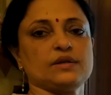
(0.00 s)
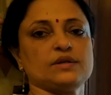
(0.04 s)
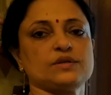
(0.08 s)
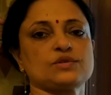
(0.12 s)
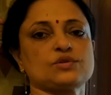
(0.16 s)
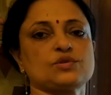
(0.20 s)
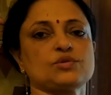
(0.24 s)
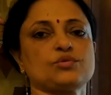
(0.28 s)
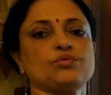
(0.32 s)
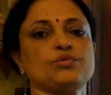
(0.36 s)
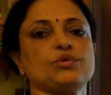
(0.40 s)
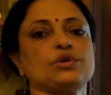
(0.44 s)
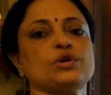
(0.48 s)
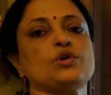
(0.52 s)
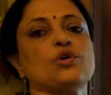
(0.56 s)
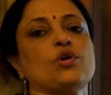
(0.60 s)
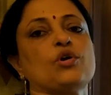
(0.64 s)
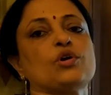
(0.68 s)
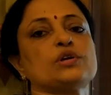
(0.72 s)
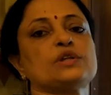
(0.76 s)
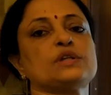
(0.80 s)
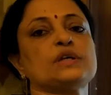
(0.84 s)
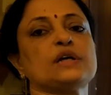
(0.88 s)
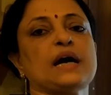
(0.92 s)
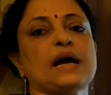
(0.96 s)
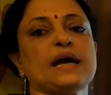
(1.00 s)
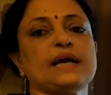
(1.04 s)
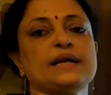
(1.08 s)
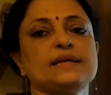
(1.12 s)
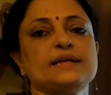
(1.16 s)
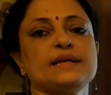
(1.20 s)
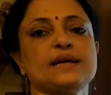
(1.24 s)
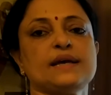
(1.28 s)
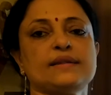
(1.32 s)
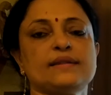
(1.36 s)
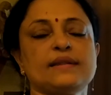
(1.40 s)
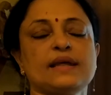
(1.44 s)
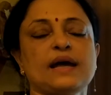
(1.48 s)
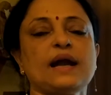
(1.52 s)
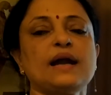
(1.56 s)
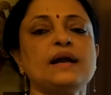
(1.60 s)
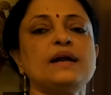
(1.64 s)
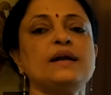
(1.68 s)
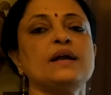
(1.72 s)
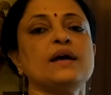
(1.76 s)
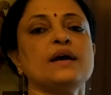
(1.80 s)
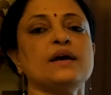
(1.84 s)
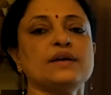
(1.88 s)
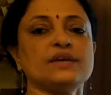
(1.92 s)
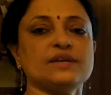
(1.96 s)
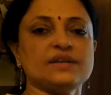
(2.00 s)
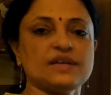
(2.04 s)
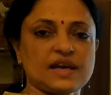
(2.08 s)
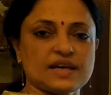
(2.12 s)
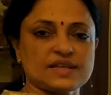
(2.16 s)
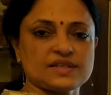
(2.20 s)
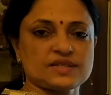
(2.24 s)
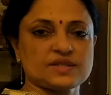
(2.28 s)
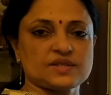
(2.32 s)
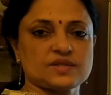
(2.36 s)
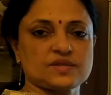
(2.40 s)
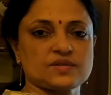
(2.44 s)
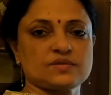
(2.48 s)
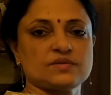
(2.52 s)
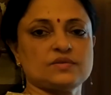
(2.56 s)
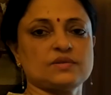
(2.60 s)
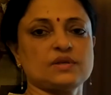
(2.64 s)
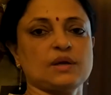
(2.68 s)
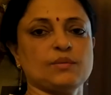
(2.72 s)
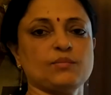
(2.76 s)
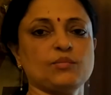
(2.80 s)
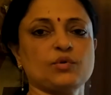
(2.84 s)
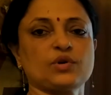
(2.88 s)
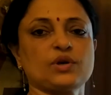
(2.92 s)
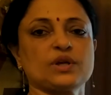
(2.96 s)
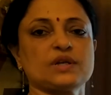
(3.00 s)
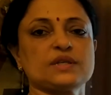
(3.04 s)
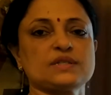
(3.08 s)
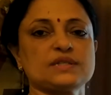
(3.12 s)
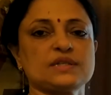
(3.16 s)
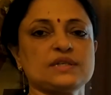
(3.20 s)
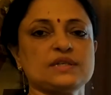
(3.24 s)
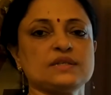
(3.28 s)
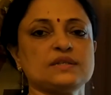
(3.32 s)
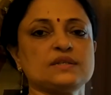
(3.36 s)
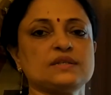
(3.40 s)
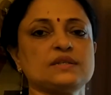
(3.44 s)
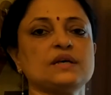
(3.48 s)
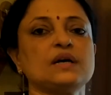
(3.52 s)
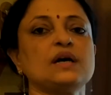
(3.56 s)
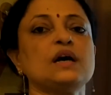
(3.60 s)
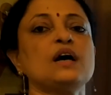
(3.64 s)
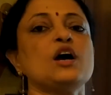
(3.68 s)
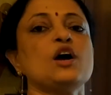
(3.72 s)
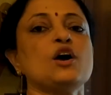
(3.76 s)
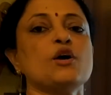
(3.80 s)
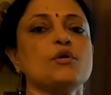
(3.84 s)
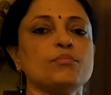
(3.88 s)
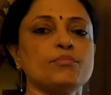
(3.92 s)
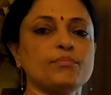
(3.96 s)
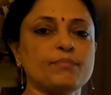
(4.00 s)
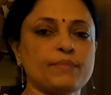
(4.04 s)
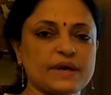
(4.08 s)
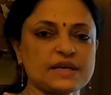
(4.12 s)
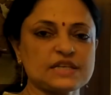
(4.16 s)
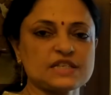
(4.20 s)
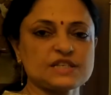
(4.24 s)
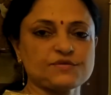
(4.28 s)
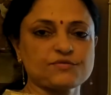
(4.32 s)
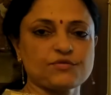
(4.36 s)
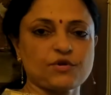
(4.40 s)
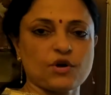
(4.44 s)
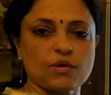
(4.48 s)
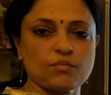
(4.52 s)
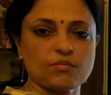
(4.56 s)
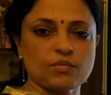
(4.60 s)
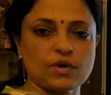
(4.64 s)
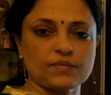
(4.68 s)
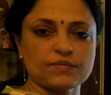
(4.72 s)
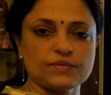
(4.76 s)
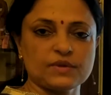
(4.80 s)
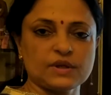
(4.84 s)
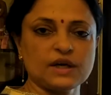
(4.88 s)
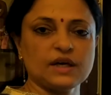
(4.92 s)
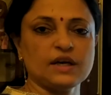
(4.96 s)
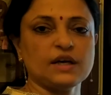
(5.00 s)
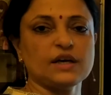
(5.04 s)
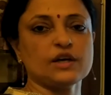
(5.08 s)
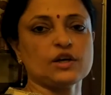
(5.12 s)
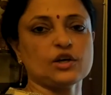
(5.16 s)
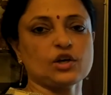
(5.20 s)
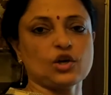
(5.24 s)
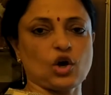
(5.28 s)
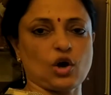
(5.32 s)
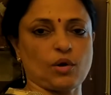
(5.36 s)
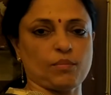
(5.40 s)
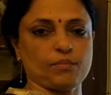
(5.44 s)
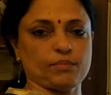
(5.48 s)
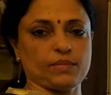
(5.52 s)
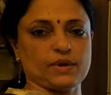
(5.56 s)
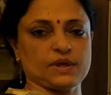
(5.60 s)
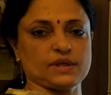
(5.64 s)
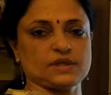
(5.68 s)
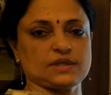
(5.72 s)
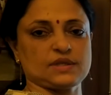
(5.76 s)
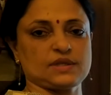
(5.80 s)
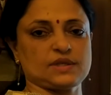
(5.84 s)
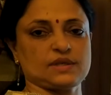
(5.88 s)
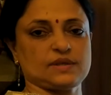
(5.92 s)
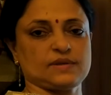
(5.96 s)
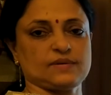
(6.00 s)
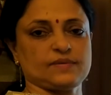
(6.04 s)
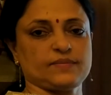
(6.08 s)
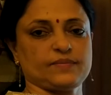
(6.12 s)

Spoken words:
so we got the idea that yes, democracy is the best form of the government.